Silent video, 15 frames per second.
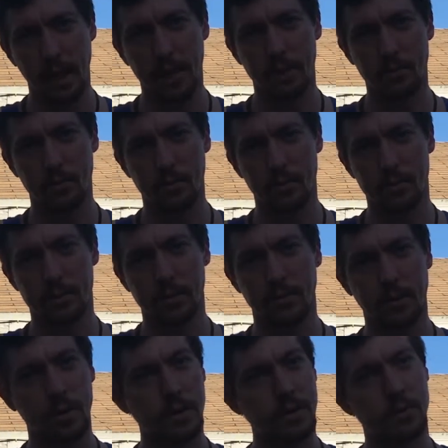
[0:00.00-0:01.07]
angles of
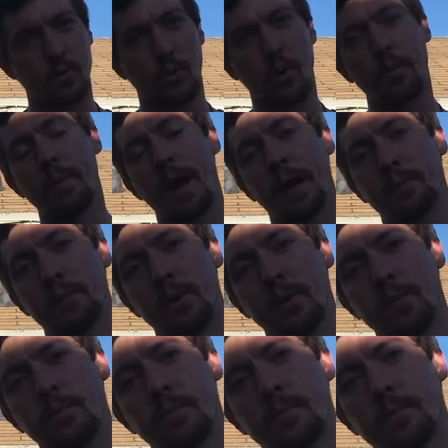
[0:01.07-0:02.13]
the glycerol
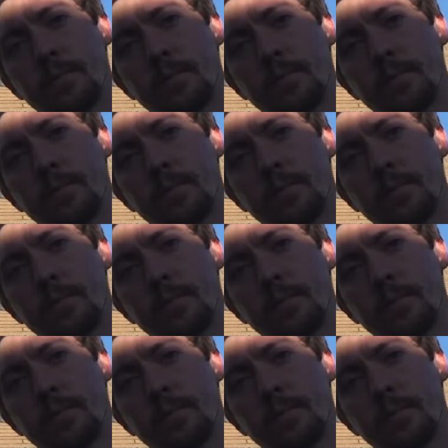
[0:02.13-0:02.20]
backbone.